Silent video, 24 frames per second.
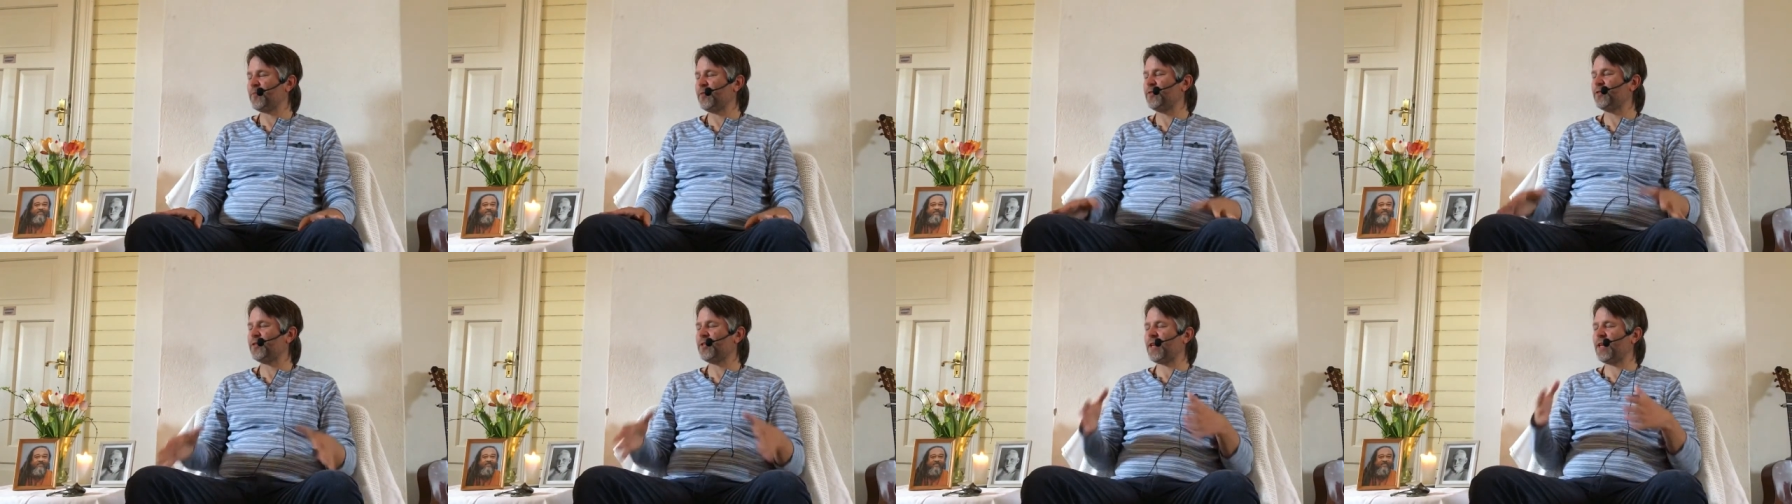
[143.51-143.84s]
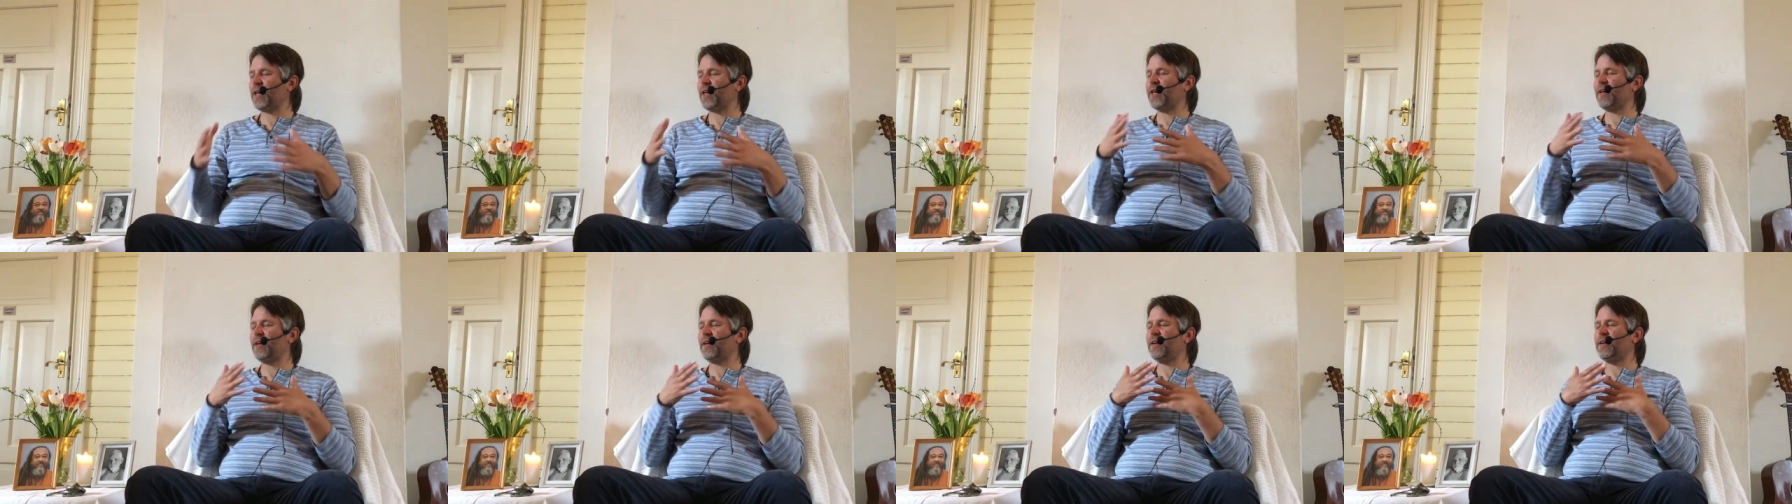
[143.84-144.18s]
You
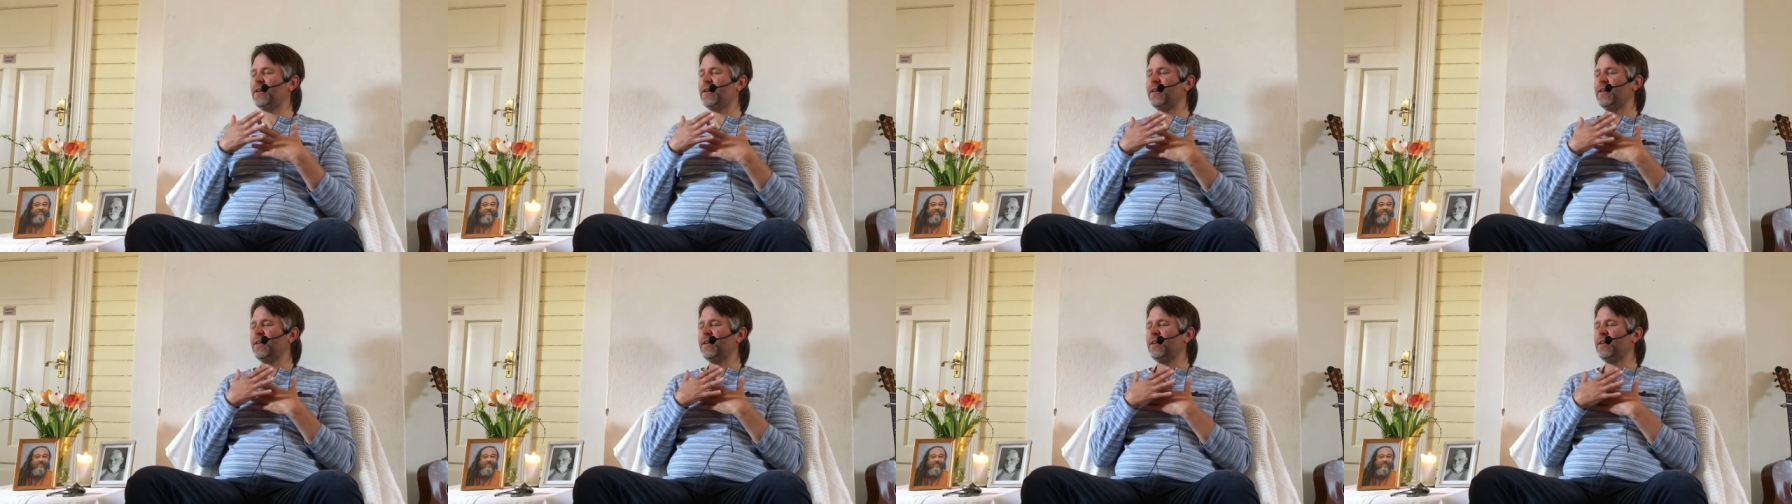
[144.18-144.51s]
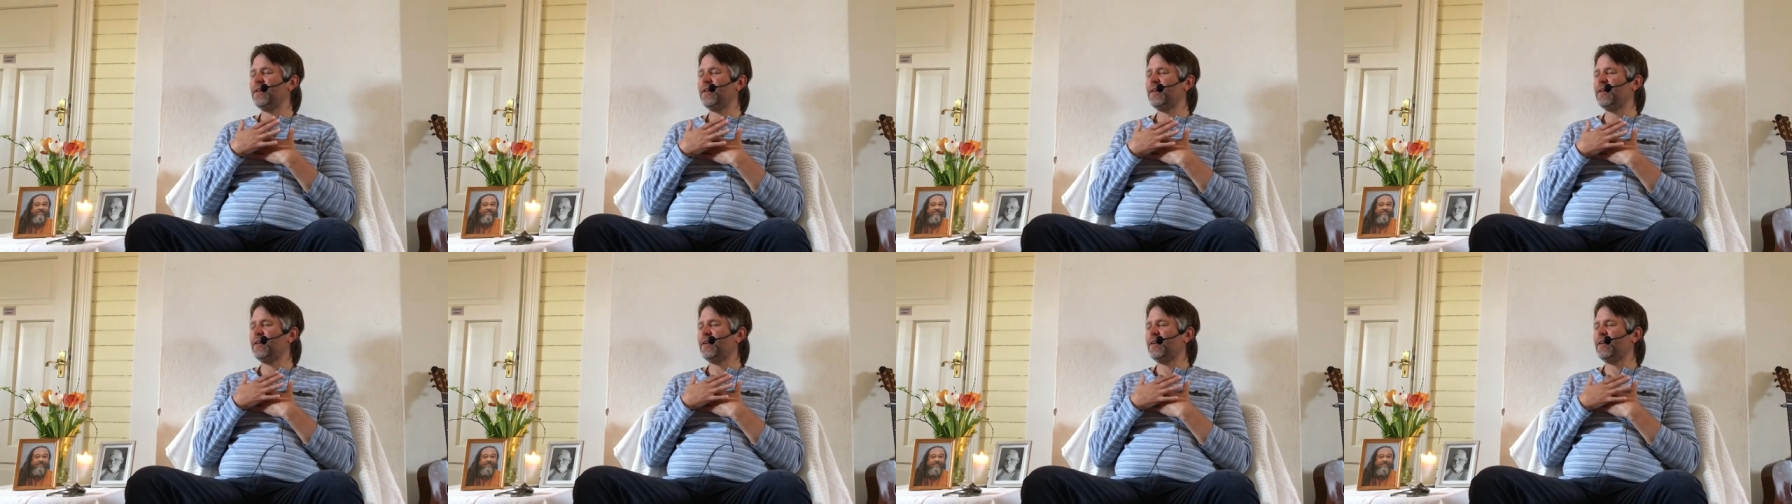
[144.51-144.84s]
say,
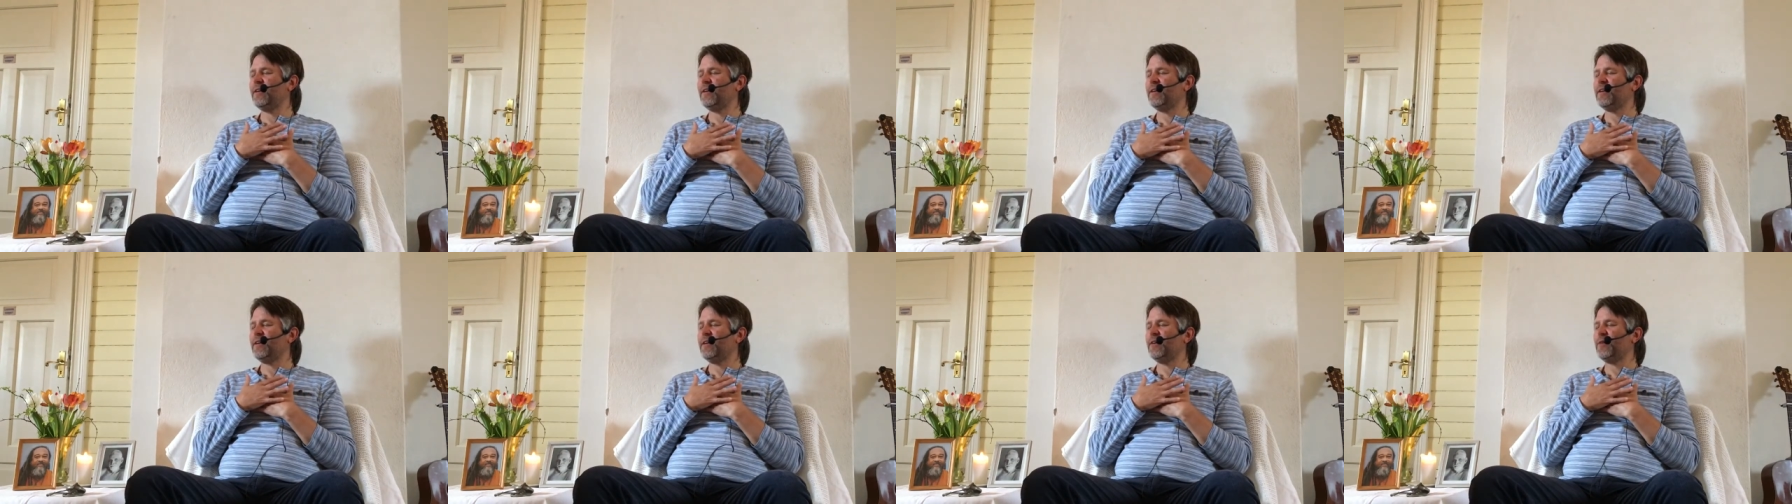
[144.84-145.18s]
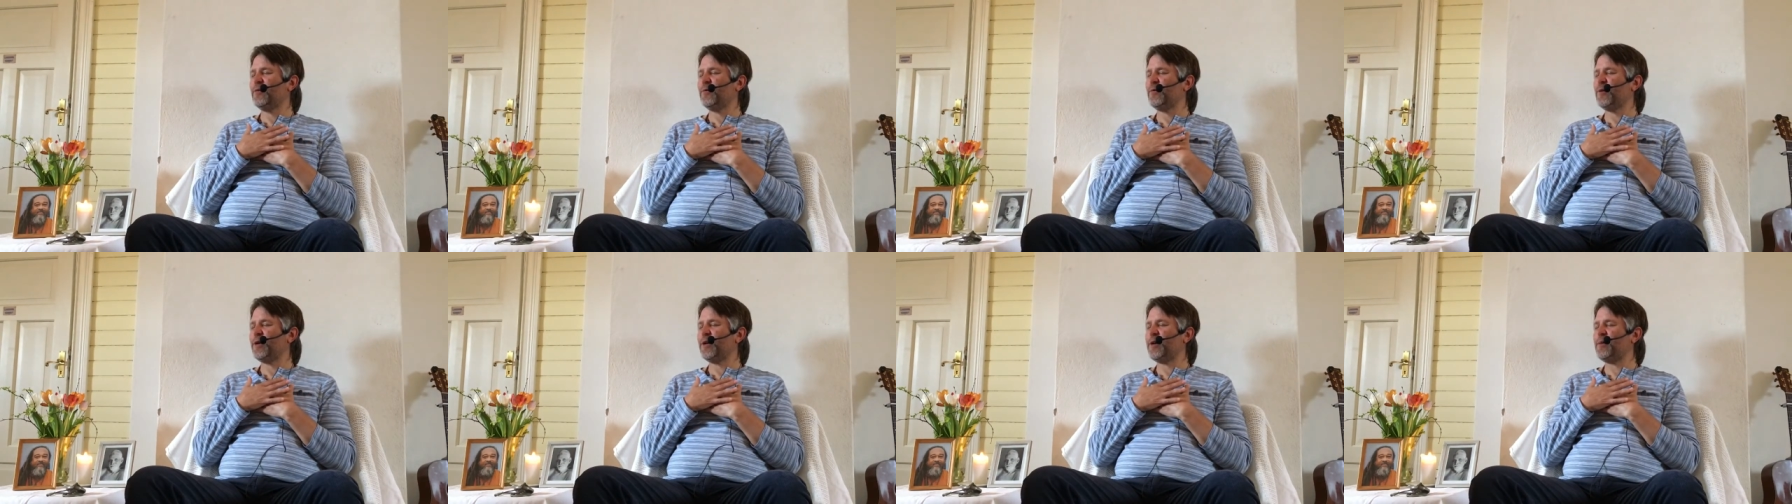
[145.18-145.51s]

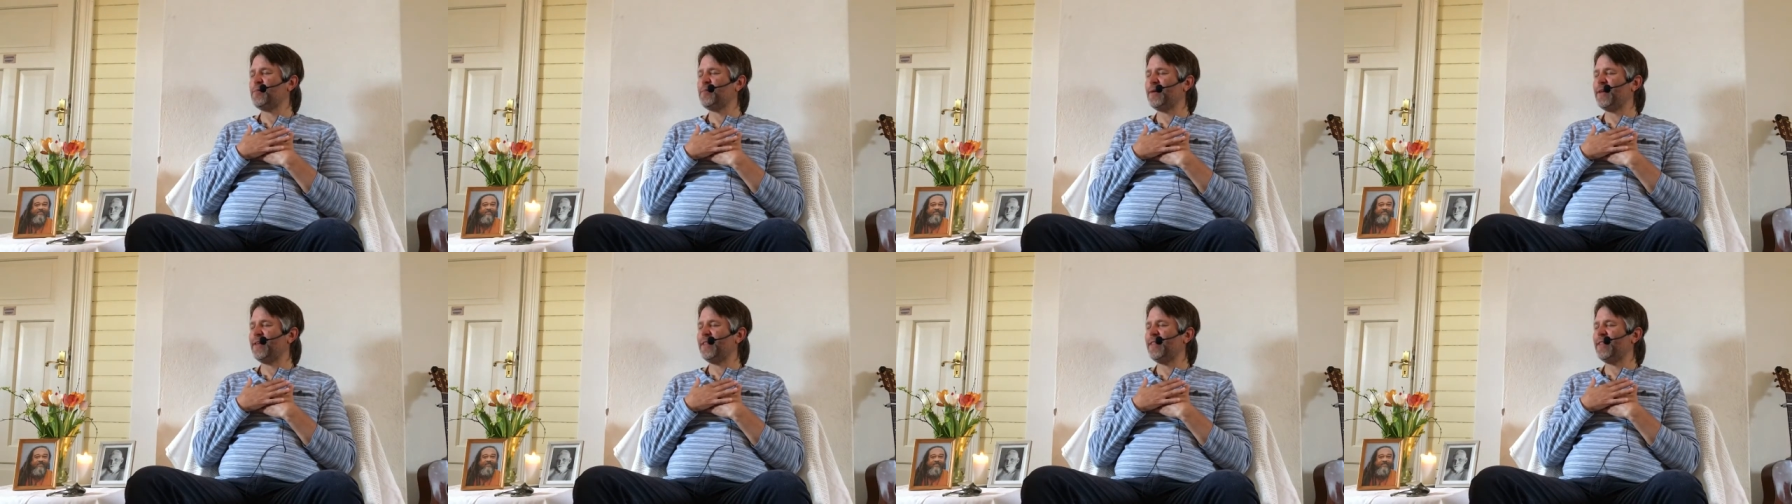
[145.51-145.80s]
when I'm